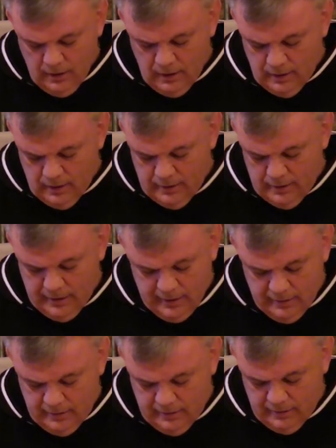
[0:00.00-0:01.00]
Uh,
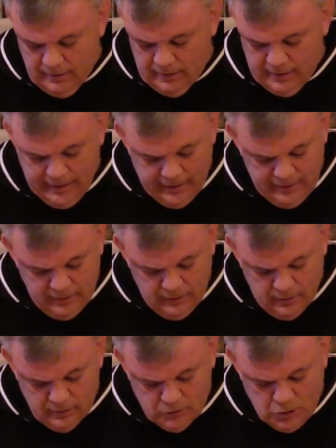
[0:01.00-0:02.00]
in getting
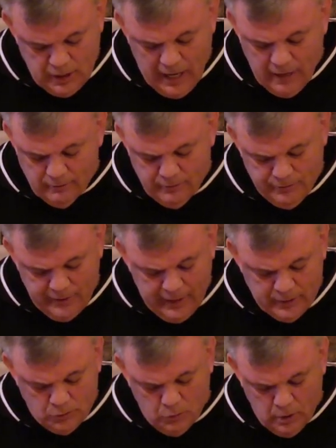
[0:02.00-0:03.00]
the
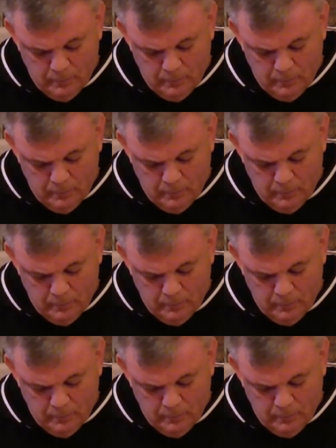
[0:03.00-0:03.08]
geography I talk